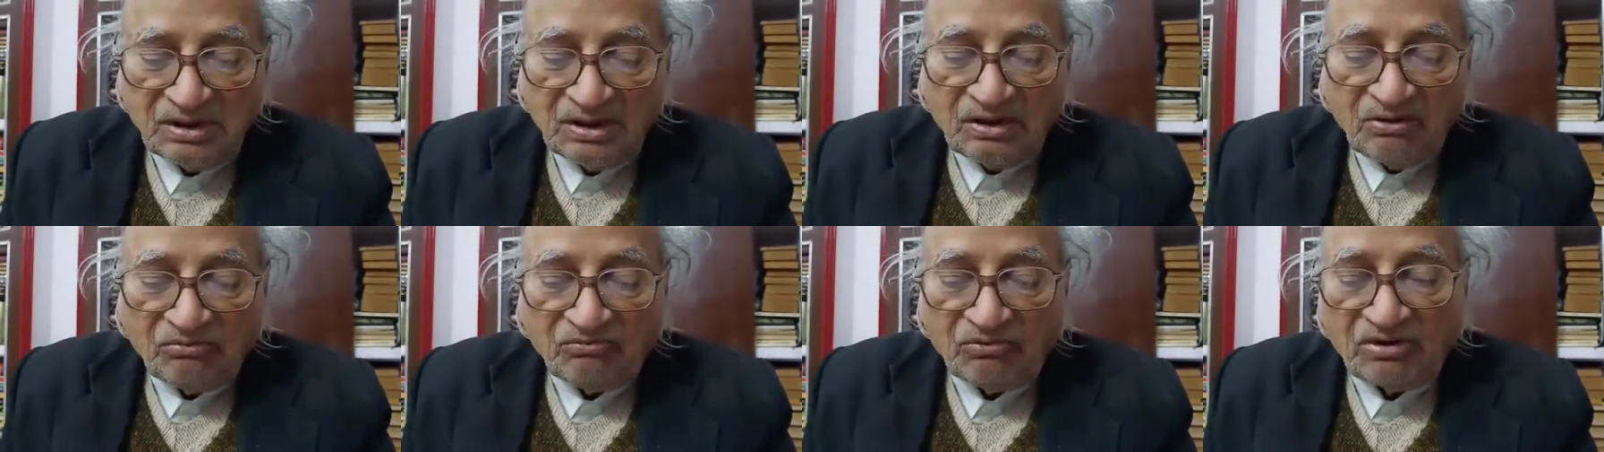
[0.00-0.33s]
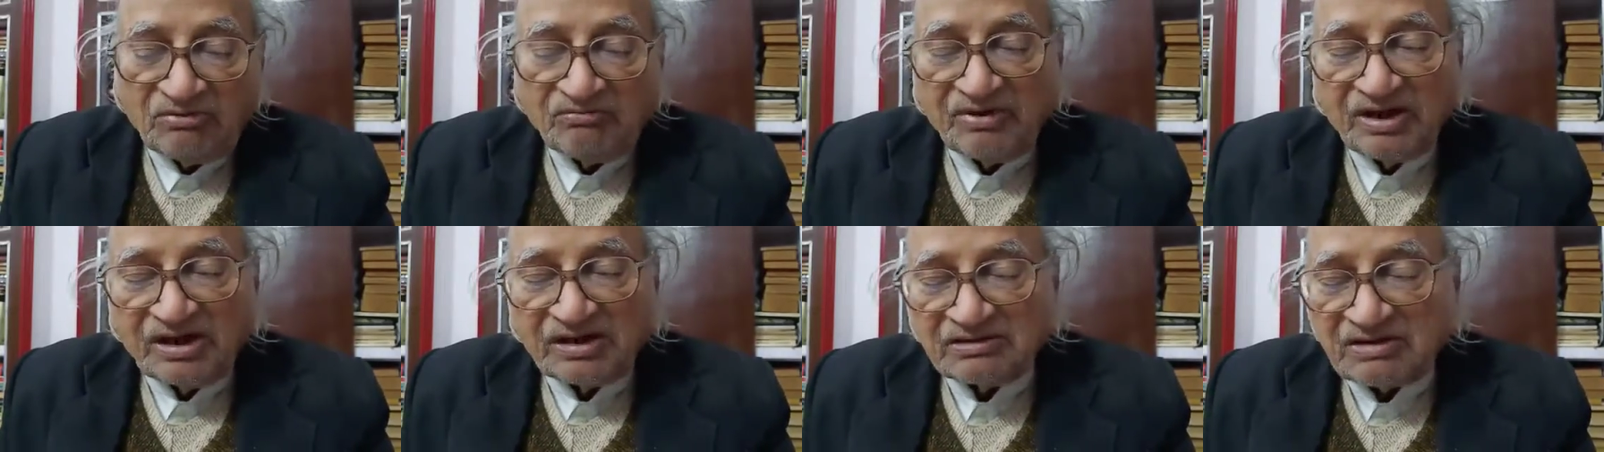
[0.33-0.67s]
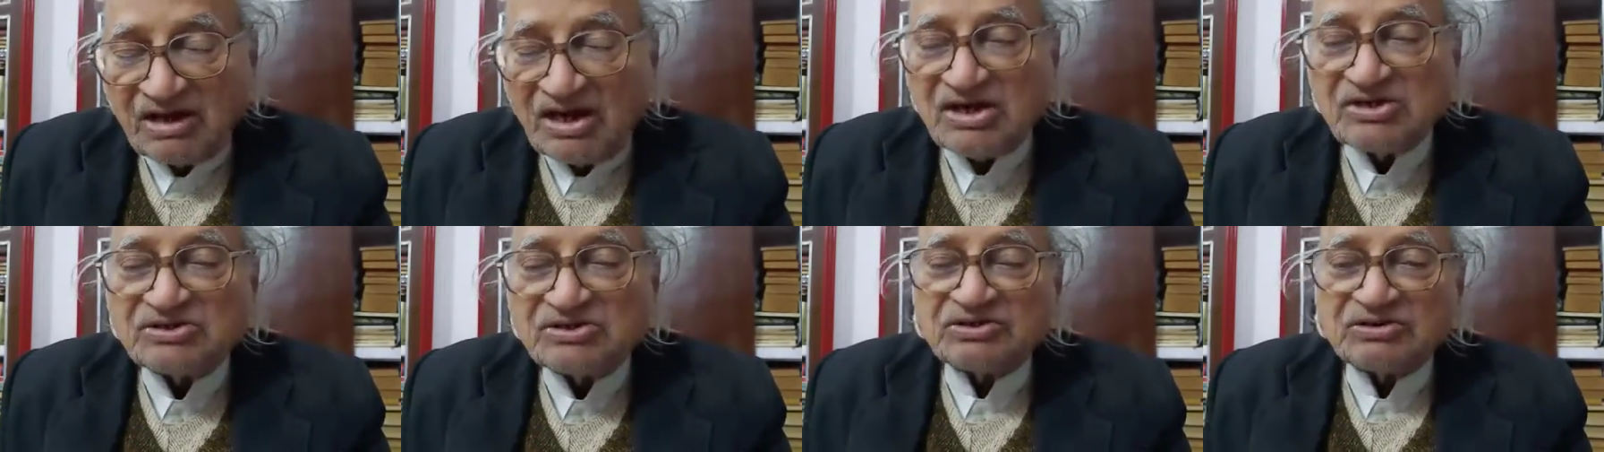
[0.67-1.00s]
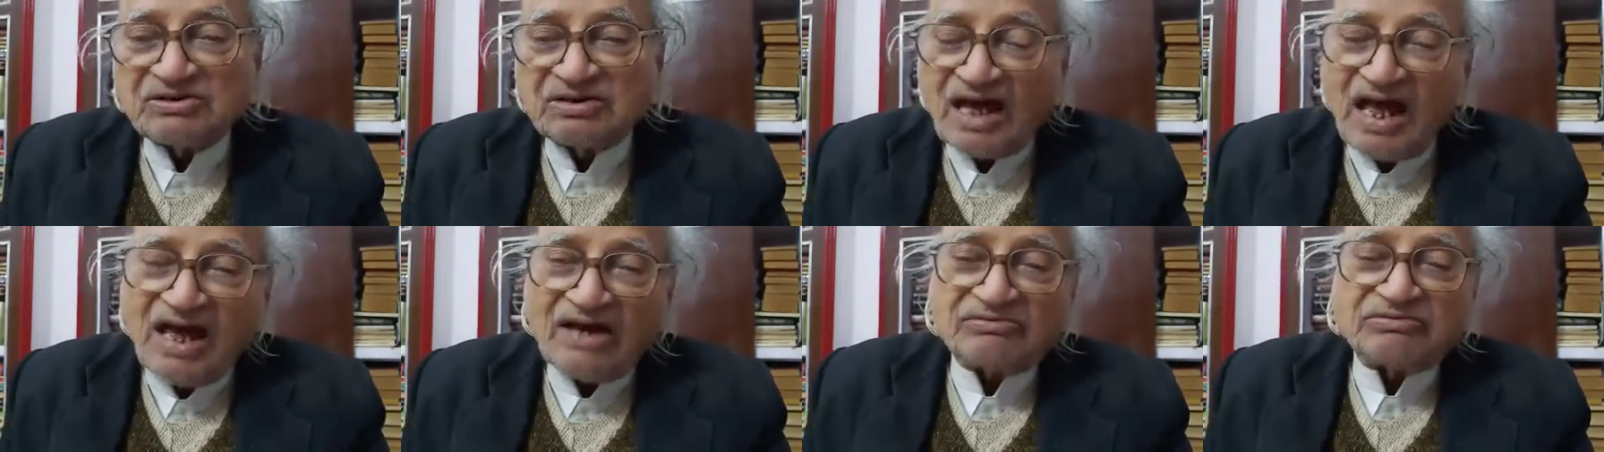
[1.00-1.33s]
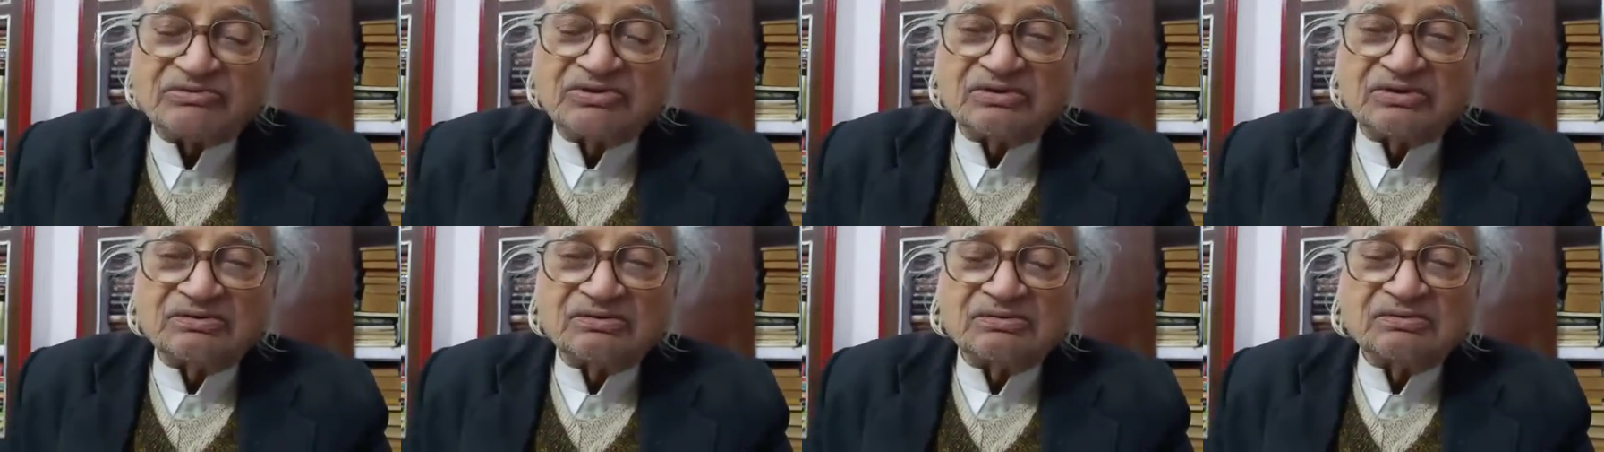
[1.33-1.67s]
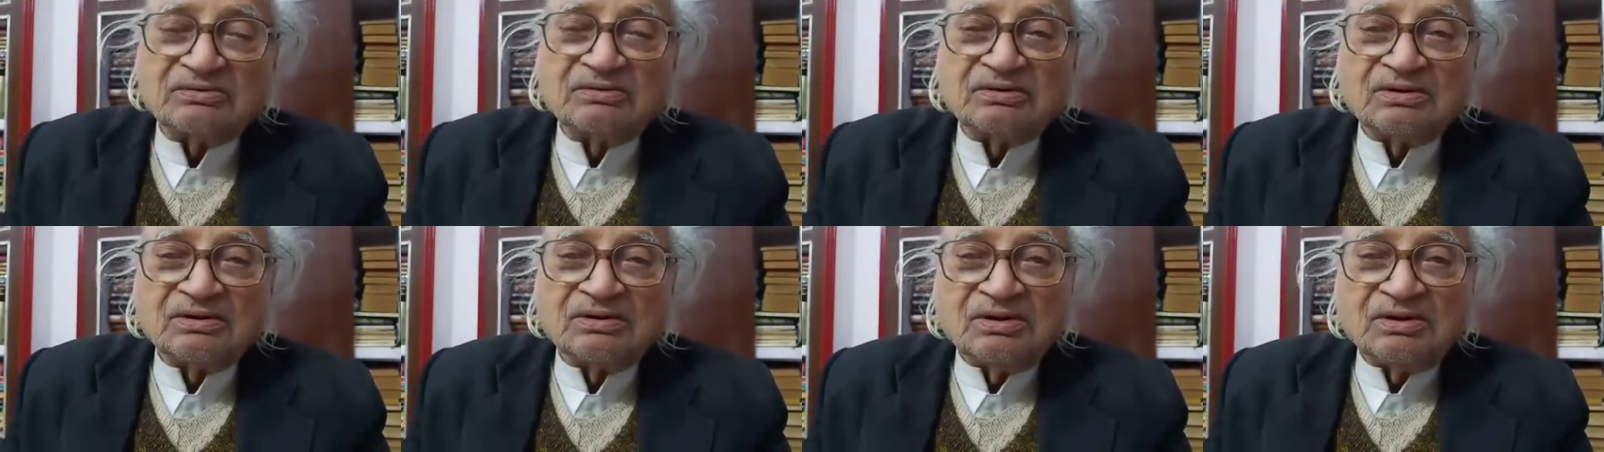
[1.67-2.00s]
When we engage in
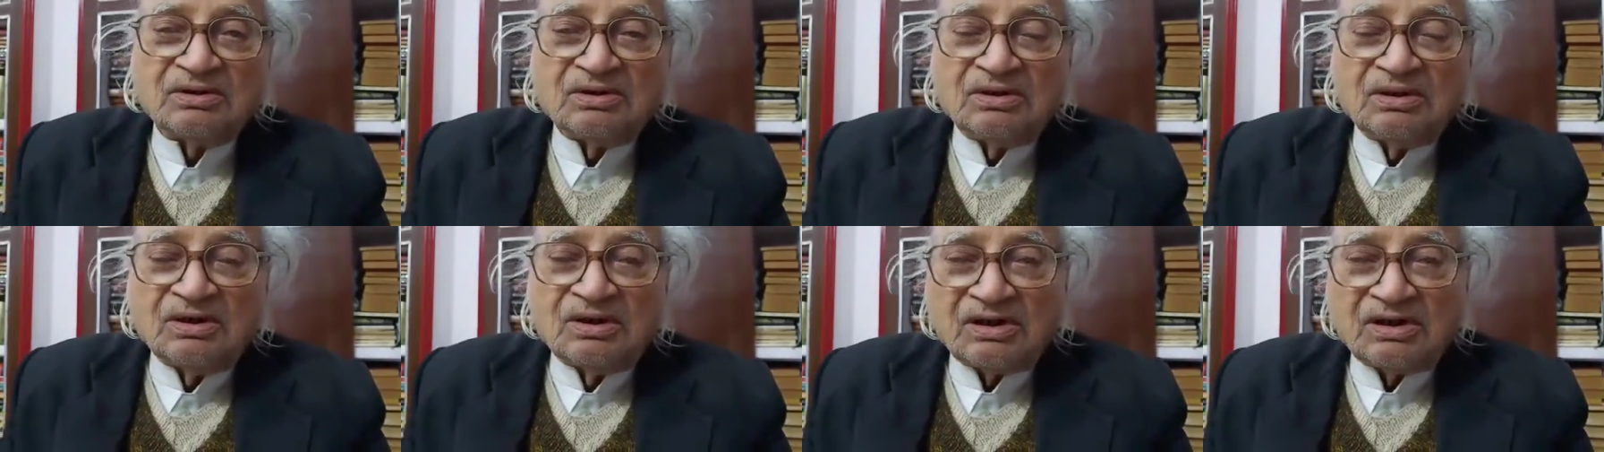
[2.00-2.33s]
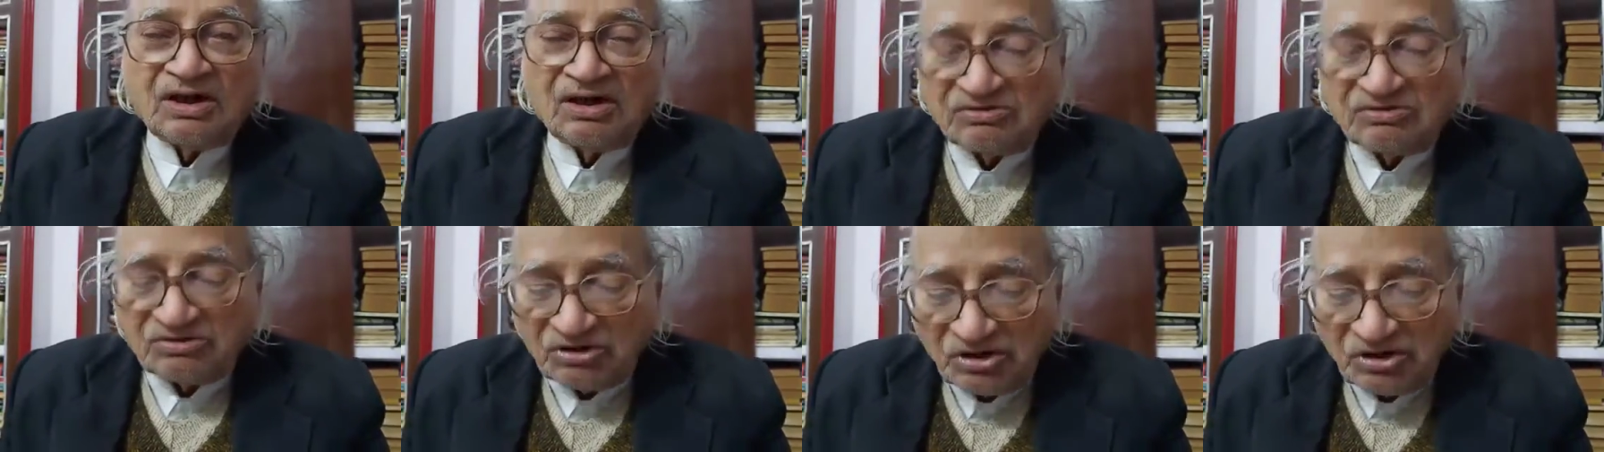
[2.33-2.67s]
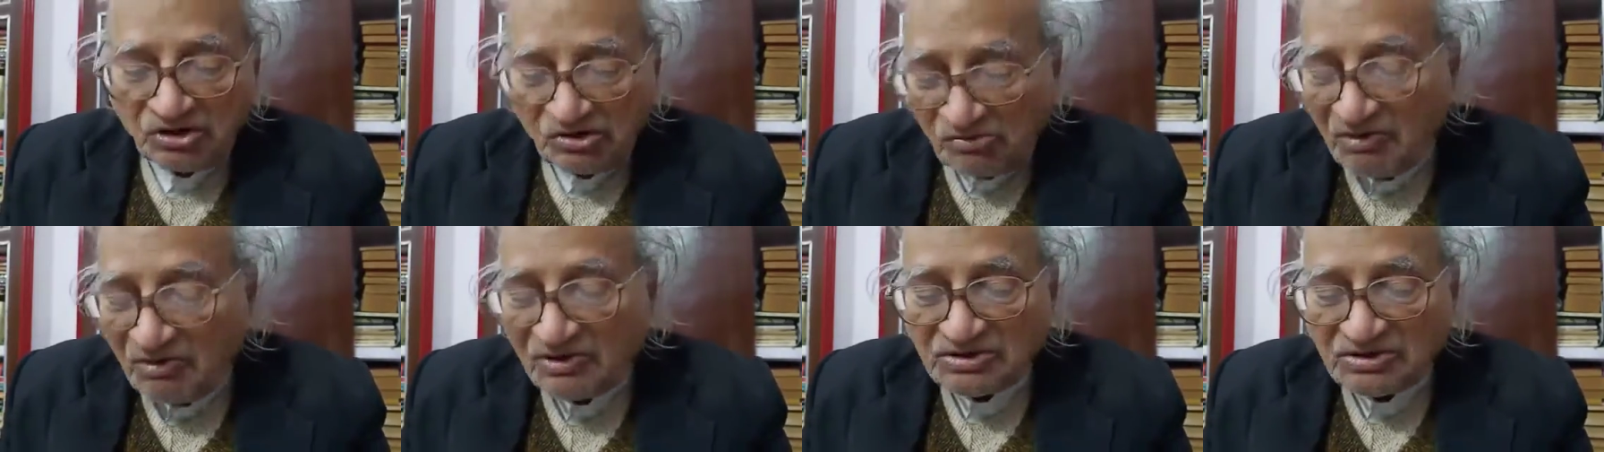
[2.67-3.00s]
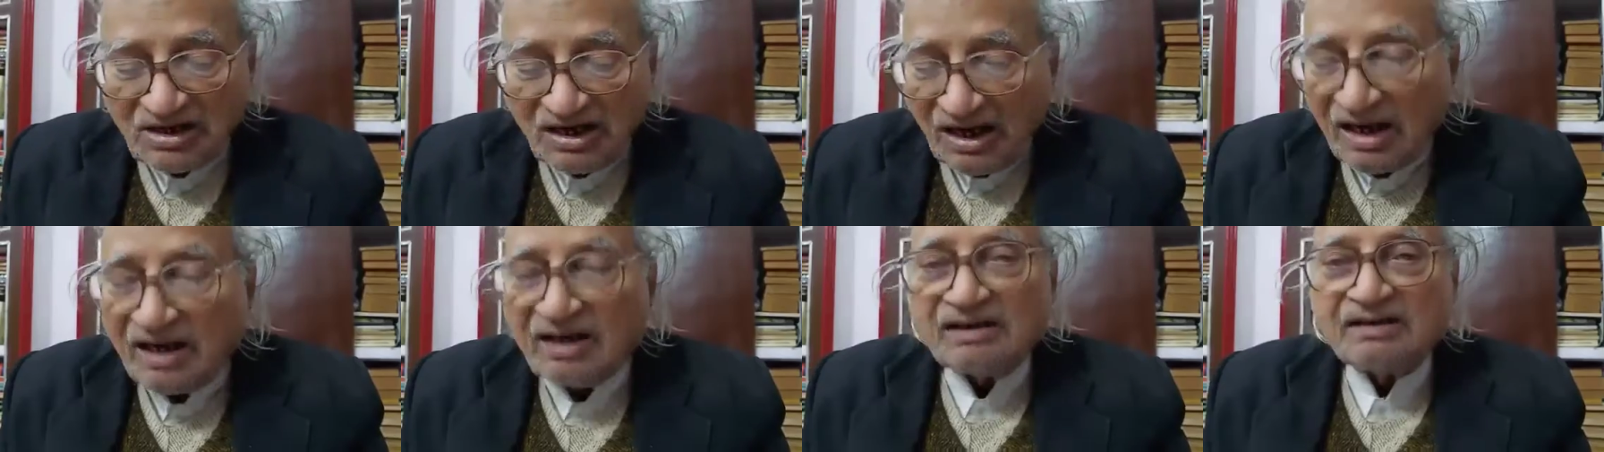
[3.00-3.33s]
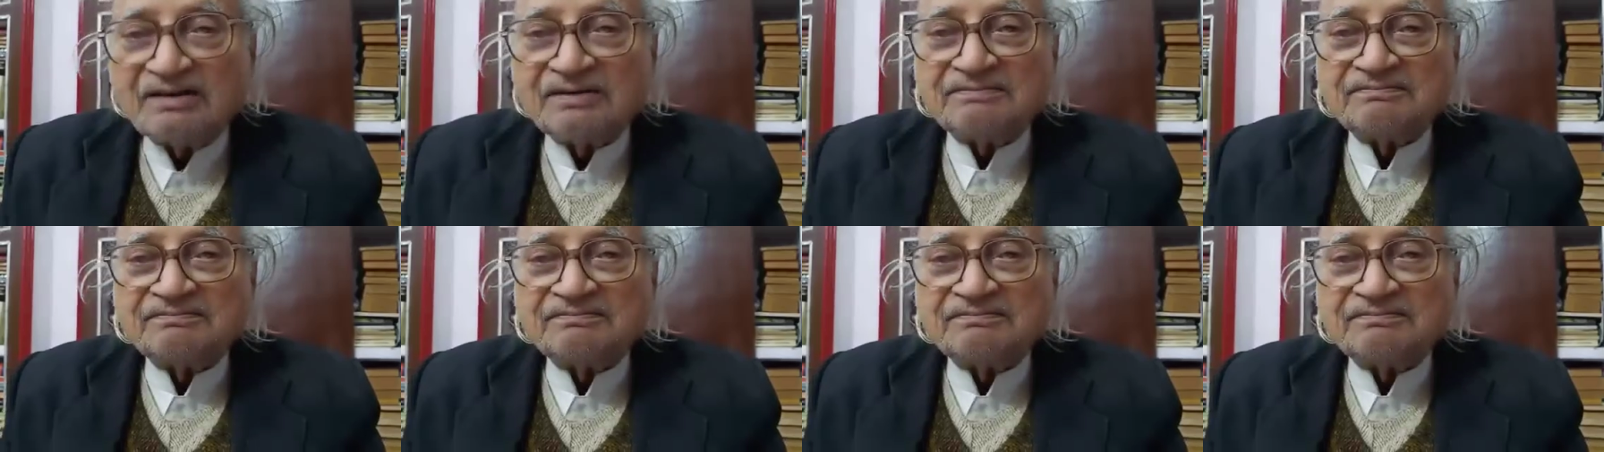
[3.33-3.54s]
action continuously,